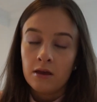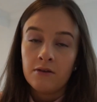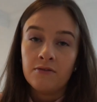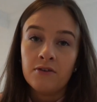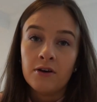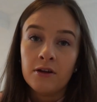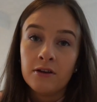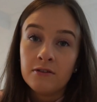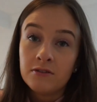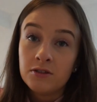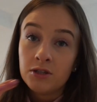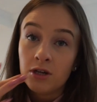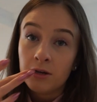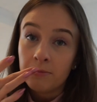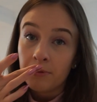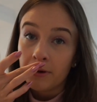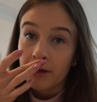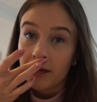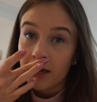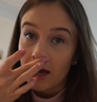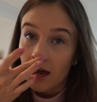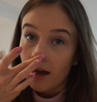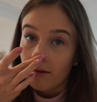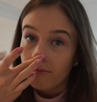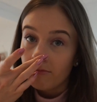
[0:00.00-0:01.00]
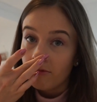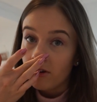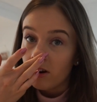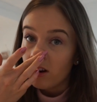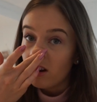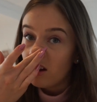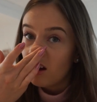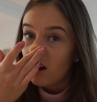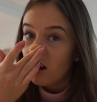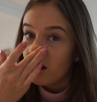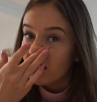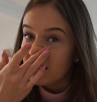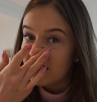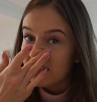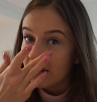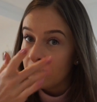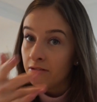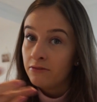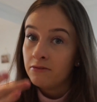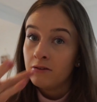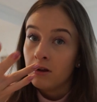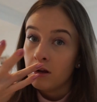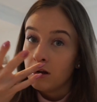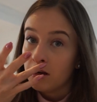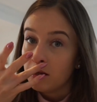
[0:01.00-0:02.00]
If I had took my camera, I
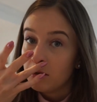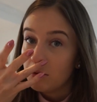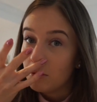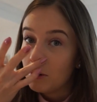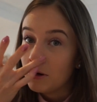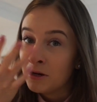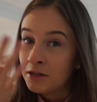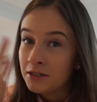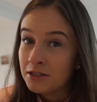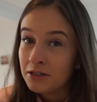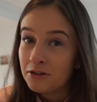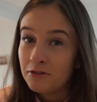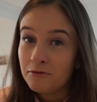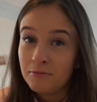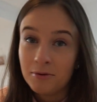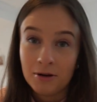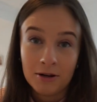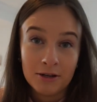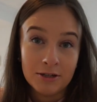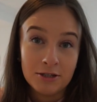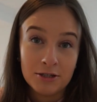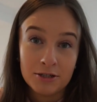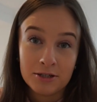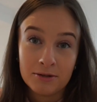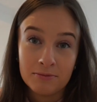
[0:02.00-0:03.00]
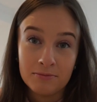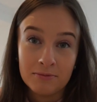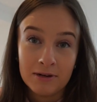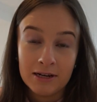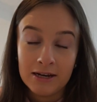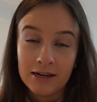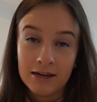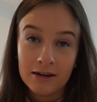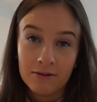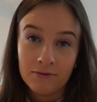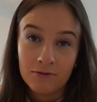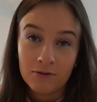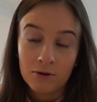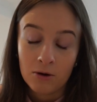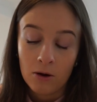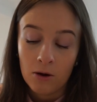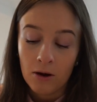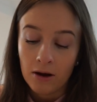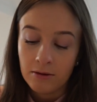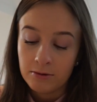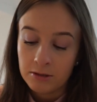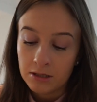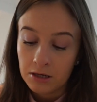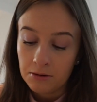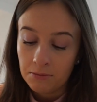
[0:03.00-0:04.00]
definitely would have, but I just completely
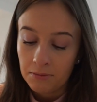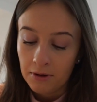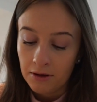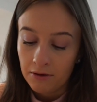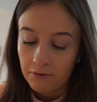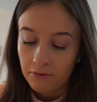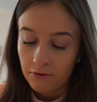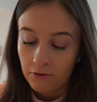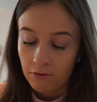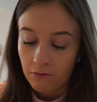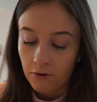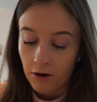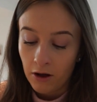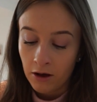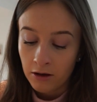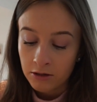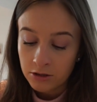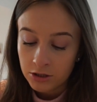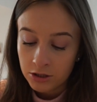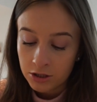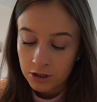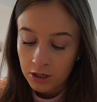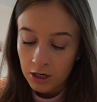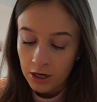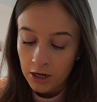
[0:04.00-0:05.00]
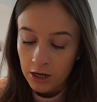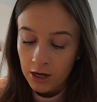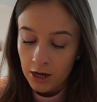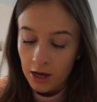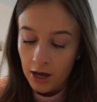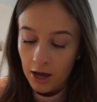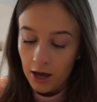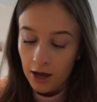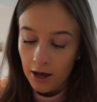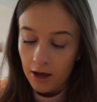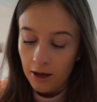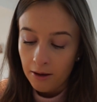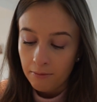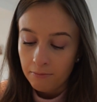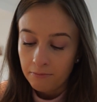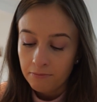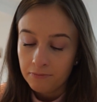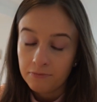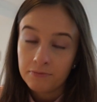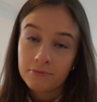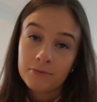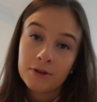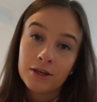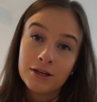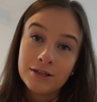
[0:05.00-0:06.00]
forgot. I was in a bit of a rush.
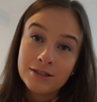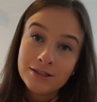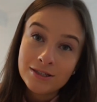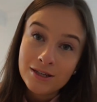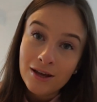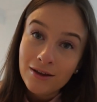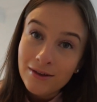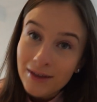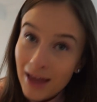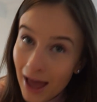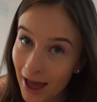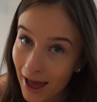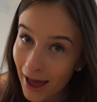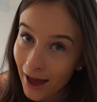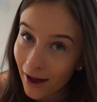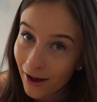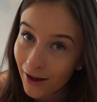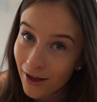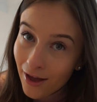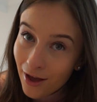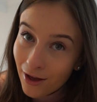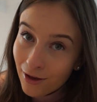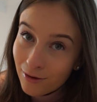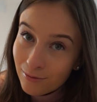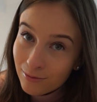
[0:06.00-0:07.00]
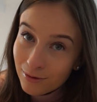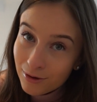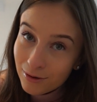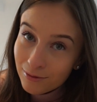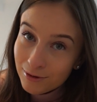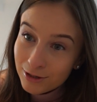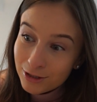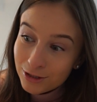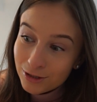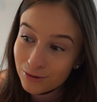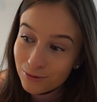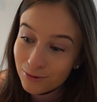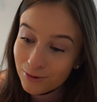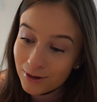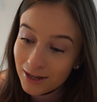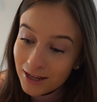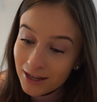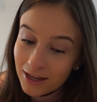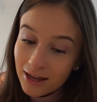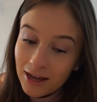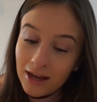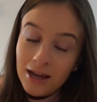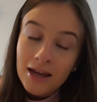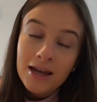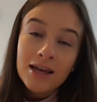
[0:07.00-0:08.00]
So yeah, I hope you
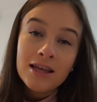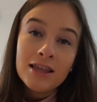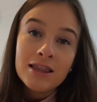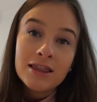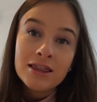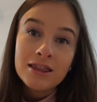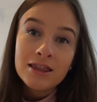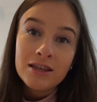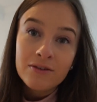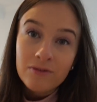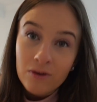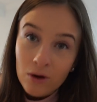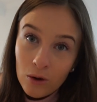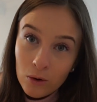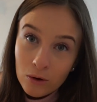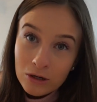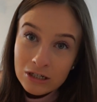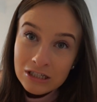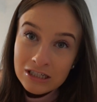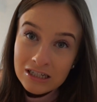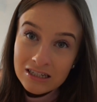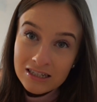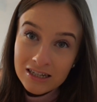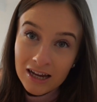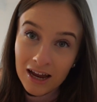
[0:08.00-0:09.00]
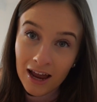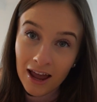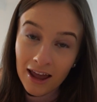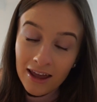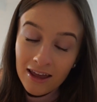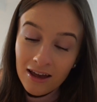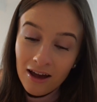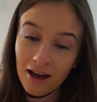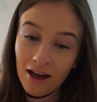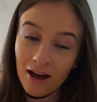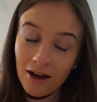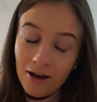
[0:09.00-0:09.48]
enjoy the vlog today.